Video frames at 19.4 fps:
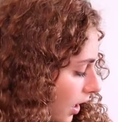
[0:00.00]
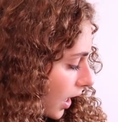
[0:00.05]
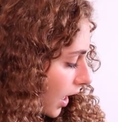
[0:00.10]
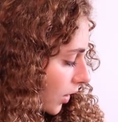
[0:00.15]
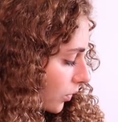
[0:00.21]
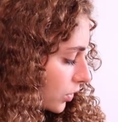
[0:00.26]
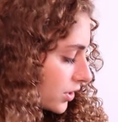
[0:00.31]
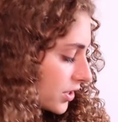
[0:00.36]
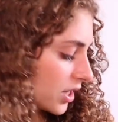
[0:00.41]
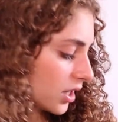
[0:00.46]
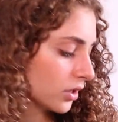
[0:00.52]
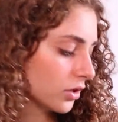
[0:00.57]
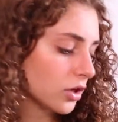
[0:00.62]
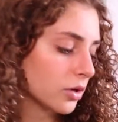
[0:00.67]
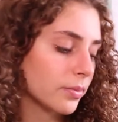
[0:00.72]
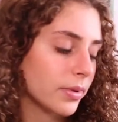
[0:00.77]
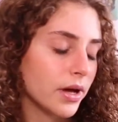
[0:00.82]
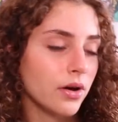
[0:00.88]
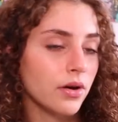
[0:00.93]
I will tell
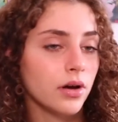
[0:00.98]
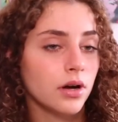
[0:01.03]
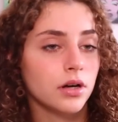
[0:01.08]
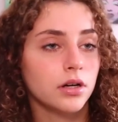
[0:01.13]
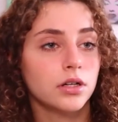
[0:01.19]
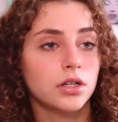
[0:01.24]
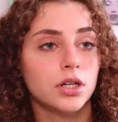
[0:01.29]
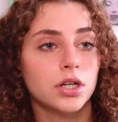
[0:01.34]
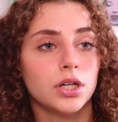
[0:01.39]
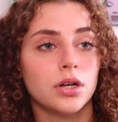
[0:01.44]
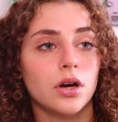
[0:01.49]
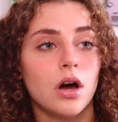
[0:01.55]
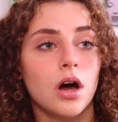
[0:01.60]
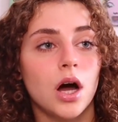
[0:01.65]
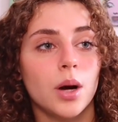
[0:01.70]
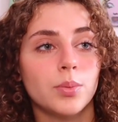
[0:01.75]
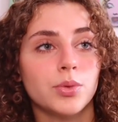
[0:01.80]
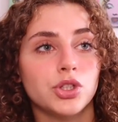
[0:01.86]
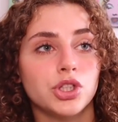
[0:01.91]
you about a good
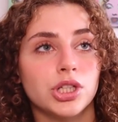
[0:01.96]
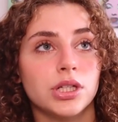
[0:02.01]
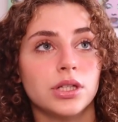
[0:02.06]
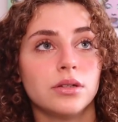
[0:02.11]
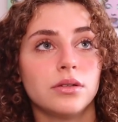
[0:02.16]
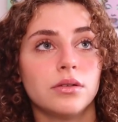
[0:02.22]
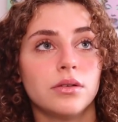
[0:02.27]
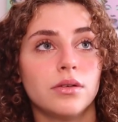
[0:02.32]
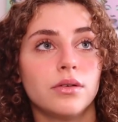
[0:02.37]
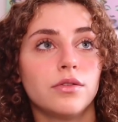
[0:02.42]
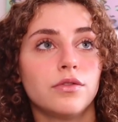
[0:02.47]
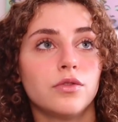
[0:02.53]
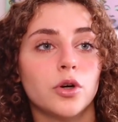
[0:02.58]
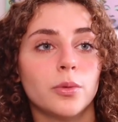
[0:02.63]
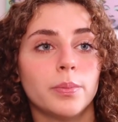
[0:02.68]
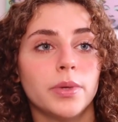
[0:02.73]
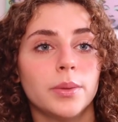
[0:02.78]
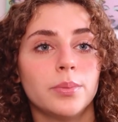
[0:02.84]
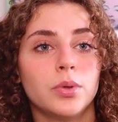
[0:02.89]
option
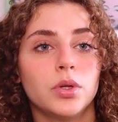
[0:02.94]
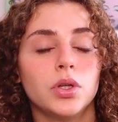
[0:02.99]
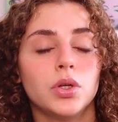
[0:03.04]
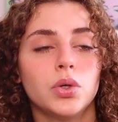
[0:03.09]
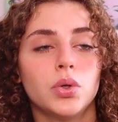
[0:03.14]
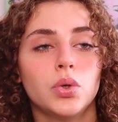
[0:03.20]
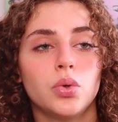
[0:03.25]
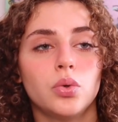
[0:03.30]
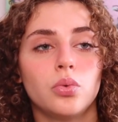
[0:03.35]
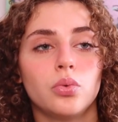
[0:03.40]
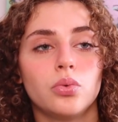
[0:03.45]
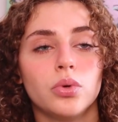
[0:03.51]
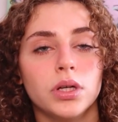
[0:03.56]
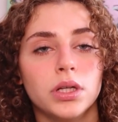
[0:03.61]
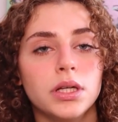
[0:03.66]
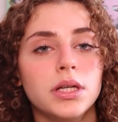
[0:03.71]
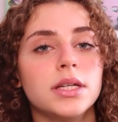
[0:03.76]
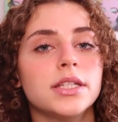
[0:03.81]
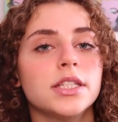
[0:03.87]
for people who
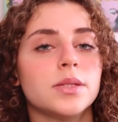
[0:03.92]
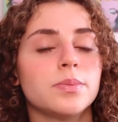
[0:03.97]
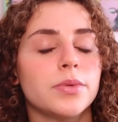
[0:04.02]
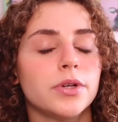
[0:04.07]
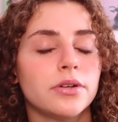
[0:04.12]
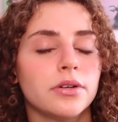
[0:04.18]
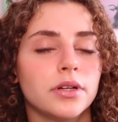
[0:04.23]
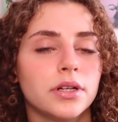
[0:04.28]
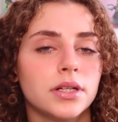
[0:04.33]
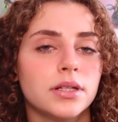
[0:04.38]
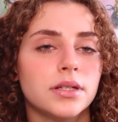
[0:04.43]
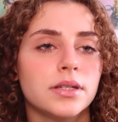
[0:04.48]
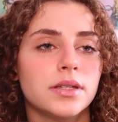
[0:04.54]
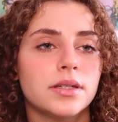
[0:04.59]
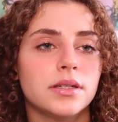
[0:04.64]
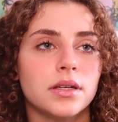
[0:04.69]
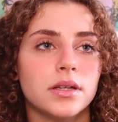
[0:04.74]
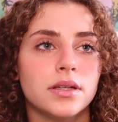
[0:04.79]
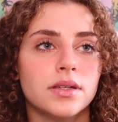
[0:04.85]
really
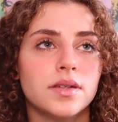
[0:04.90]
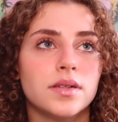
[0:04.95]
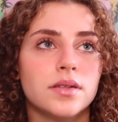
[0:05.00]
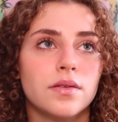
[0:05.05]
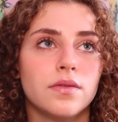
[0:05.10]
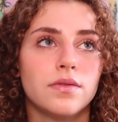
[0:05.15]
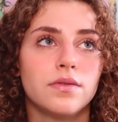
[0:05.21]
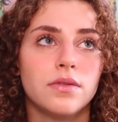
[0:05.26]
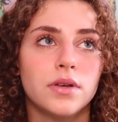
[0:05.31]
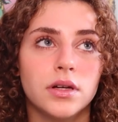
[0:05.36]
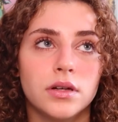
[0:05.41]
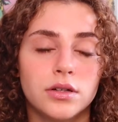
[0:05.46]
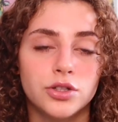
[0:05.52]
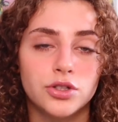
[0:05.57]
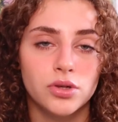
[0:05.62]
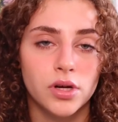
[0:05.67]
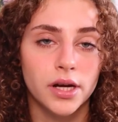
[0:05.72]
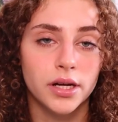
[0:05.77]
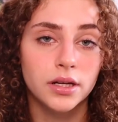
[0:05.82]
experience severe
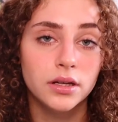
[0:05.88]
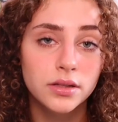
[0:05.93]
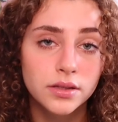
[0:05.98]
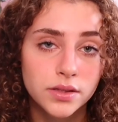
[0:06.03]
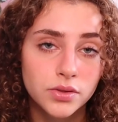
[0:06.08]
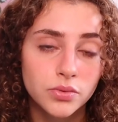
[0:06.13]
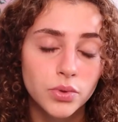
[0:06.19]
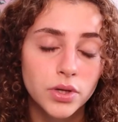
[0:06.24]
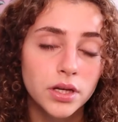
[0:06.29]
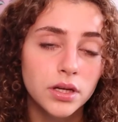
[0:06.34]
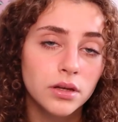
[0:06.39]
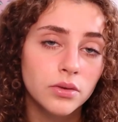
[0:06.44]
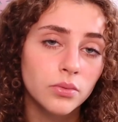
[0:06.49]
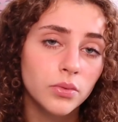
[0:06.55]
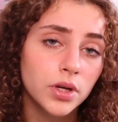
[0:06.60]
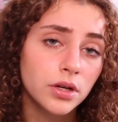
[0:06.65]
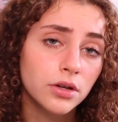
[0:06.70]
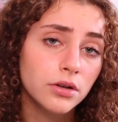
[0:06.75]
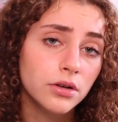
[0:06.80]
dryness when
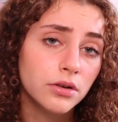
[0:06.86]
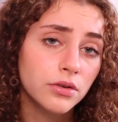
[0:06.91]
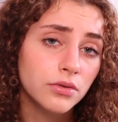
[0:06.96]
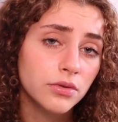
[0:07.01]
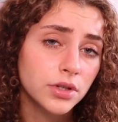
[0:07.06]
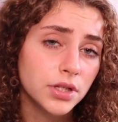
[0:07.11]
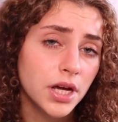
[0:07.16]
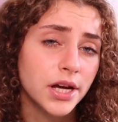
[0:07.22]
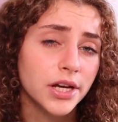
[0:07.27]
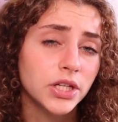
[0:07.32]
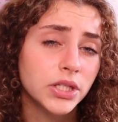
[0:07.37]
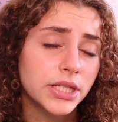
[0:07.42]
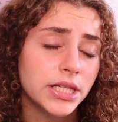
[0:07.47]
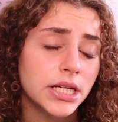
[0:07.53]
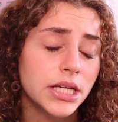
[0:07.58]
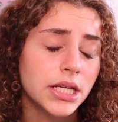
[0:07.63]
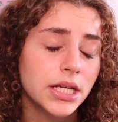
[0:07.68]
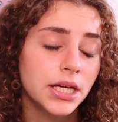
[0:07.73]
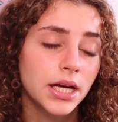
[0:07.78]
you're on
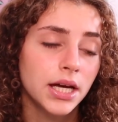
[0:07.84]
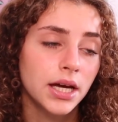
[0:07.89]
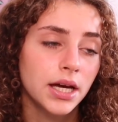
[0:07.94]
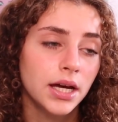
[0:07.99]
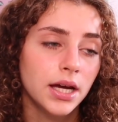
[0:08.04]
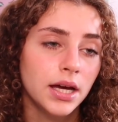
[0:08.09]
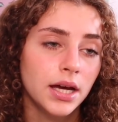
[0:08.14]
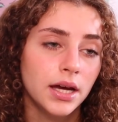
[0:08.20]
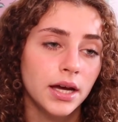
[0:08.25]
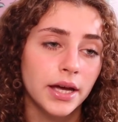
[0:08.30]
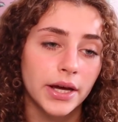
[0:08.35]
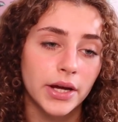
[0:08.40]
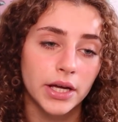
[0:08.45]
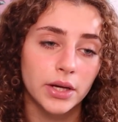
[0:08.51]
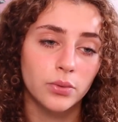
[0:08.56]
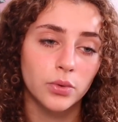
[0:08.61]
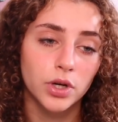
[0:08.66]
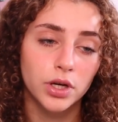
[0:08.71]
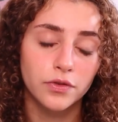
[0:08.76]
Accutane. It
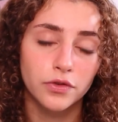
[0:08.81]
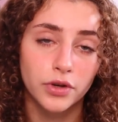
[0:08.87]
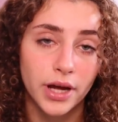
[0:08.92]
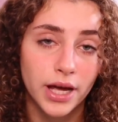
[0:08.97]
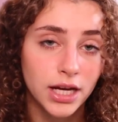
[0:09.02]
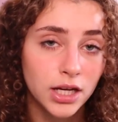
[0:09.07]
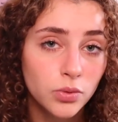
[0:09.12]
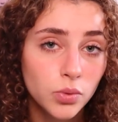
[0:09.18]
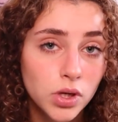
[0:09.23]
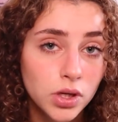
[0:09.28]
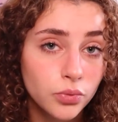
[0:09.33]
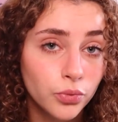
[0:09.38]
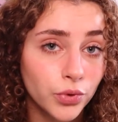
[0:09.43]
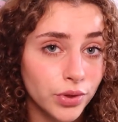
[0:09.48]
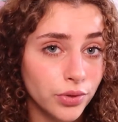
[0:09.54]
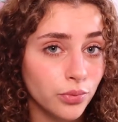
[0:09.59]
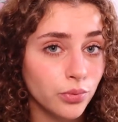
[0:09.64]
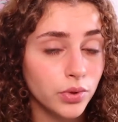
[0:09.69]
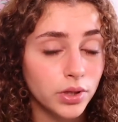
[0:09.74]
can work for anyone
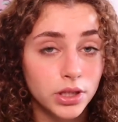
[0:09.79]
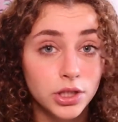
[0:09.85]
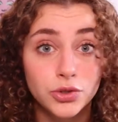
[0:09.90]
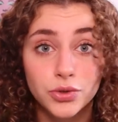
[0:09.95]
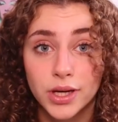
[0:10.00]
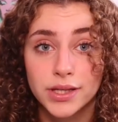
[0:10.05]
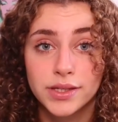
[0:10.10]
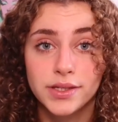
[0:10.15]
with really dry